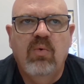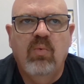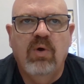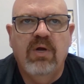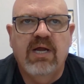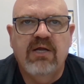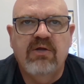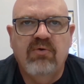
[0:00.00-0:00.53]

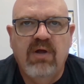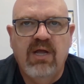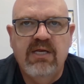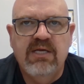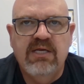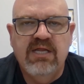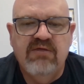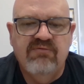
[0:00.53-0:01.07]
When I grade
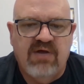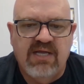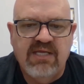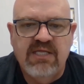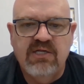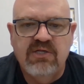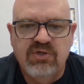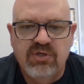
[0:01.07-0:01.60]
it, if I
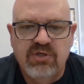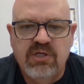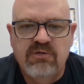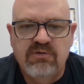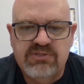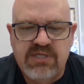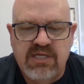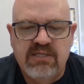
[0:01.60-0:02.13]
get a good
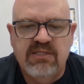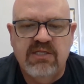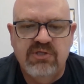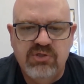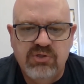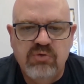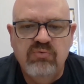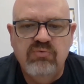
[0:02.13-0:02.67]
understanding that
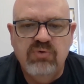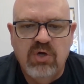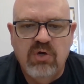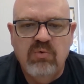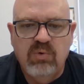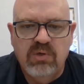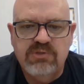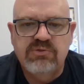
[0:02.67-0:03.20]
you
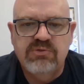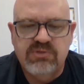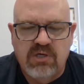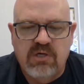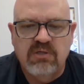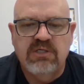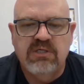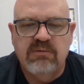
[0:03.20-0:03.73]
know what you're
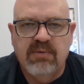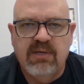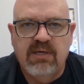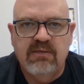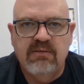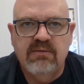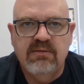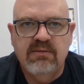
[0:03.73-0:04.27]
talking
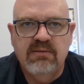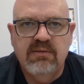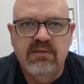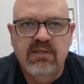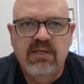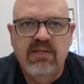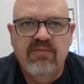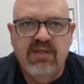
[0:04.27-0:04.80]
about,
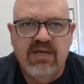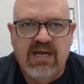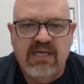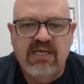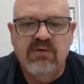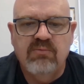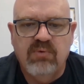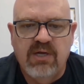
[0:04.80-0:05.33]
then I
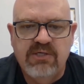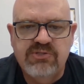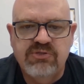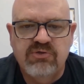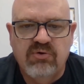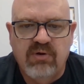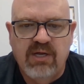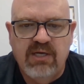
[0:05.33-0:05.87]
can raise
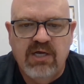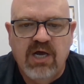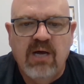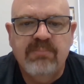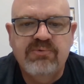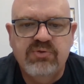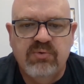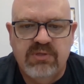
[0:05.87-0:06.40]
your grade
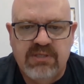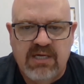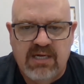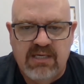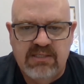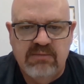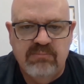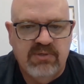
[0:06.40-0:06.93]
up to a
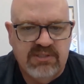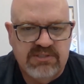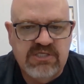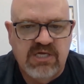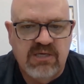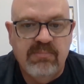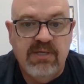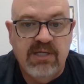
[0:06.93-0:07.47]
90, but it's
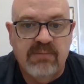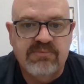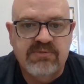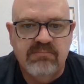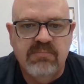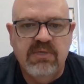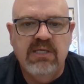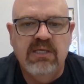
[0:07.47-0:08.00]
going to be up
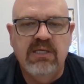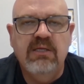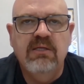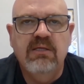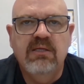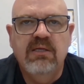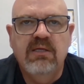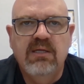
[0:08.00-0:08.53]
to me.
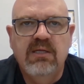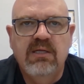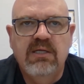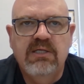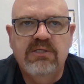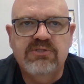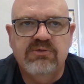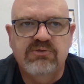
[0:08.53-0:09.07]

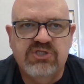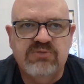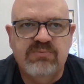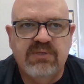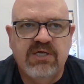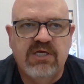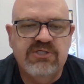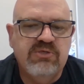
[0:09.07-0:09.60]
So just
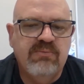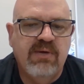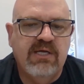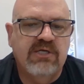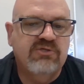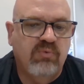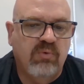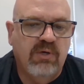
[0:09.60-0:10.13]
because you made
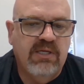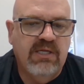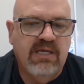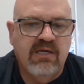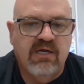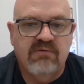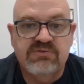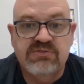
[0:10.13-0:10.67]
a 20
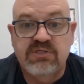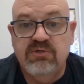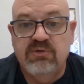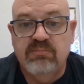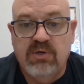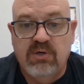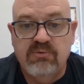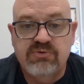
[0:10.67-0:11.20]
and all of a sudden
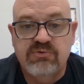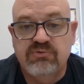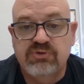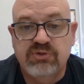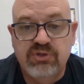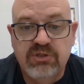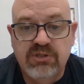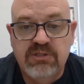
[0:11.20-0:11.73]
your poster's
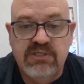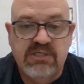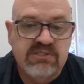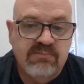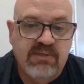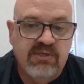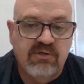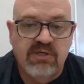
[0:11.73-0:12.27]
good
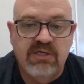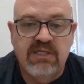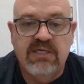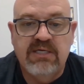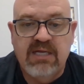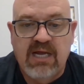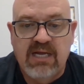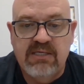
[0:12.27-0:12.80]
doesn't mean you're going to
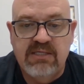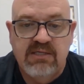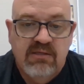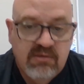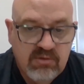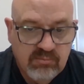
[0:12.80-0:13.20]
get a 90.